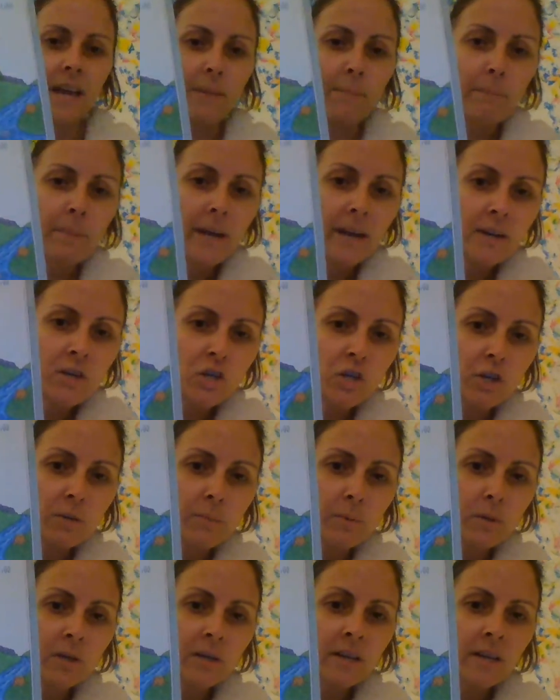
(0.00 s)
a picture
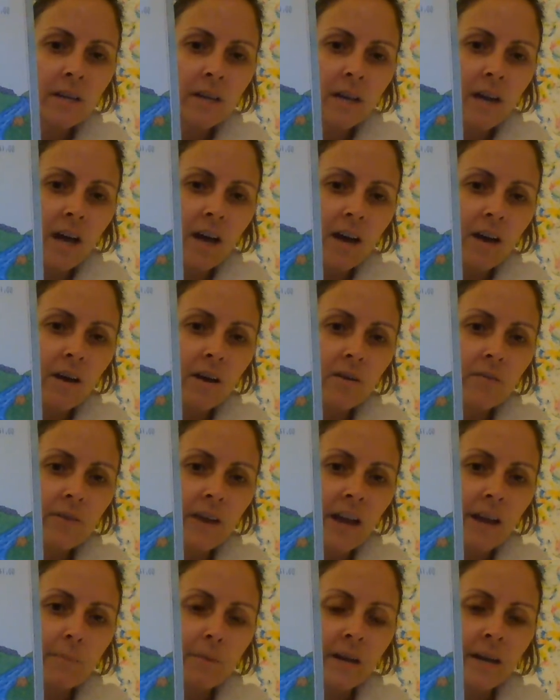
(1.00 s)
book of
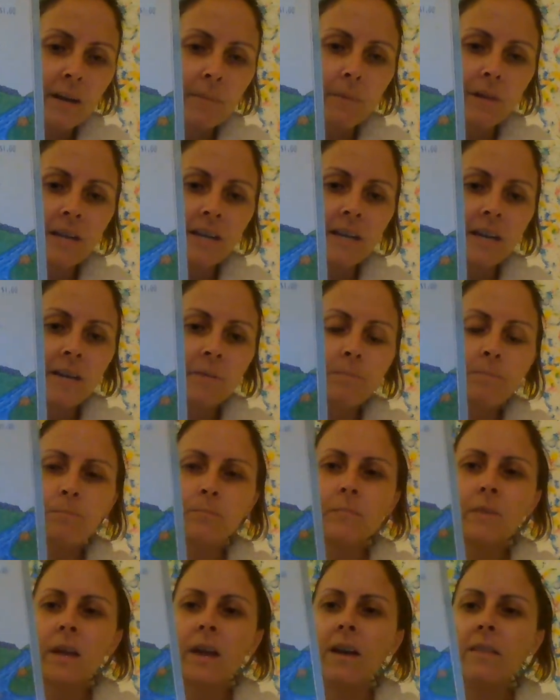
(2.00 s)
Abraham Lincoln.
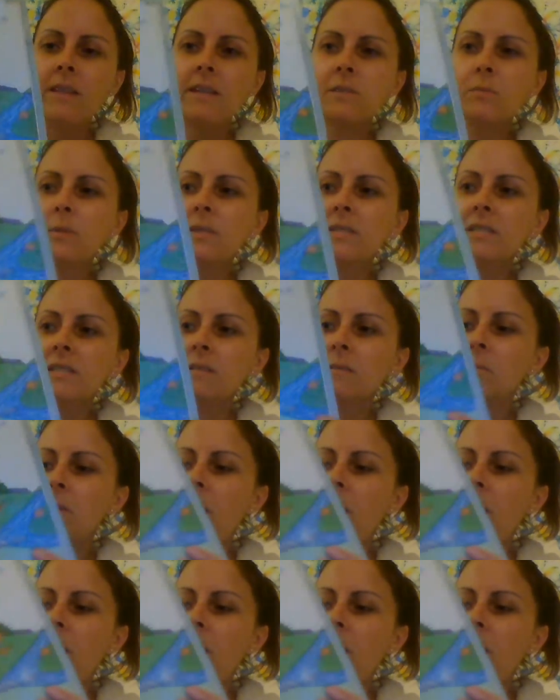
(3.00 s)
And this one's